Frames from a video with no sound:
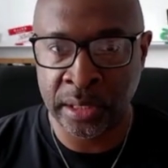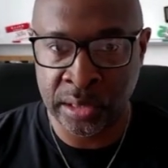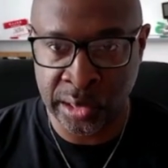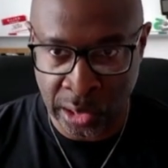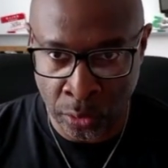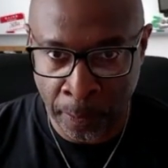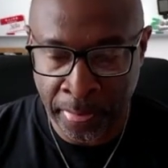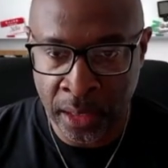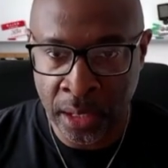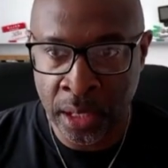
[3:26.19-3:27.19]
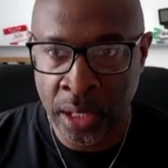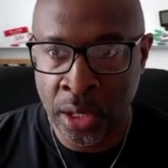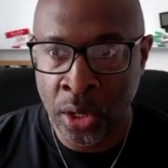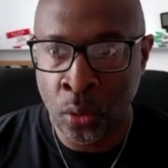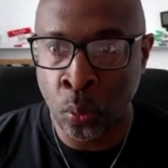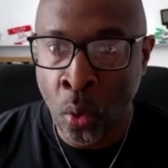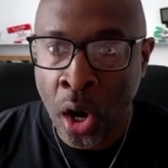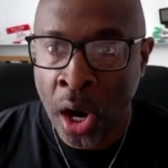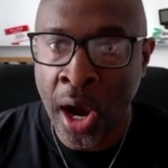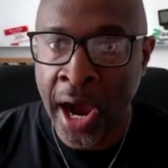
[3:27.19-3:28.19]
So
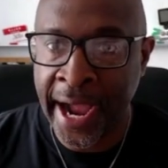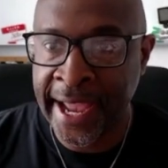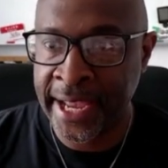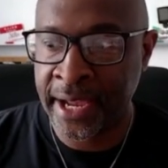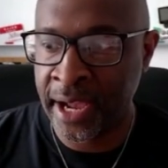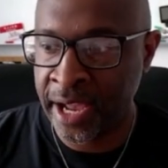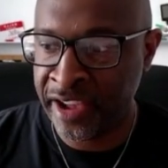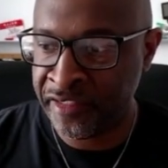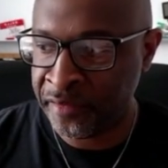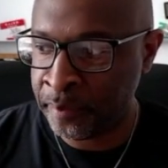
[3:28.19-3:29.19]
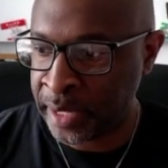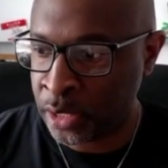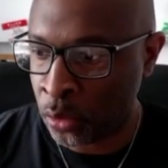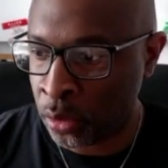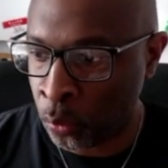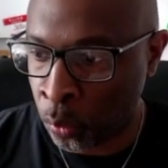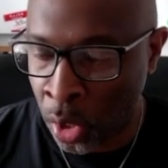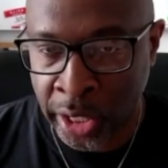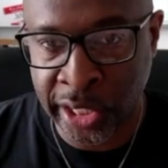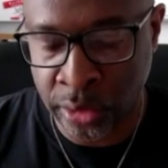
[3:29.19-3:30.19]
what I have been
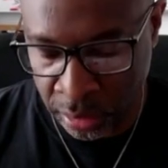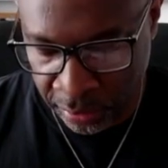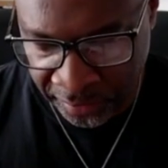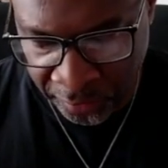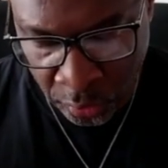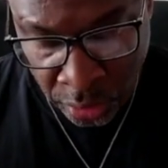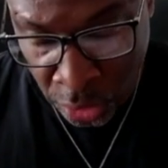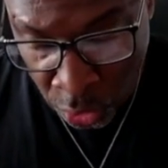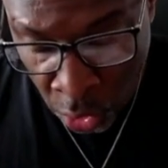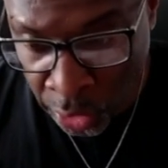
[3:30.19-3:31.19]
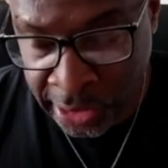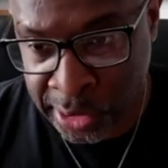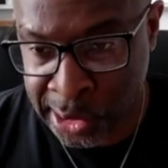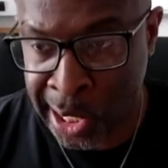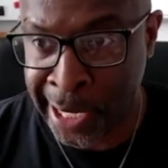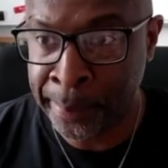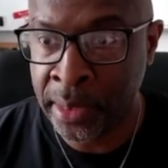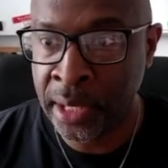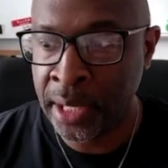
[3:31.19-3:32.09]
working on for the longest time,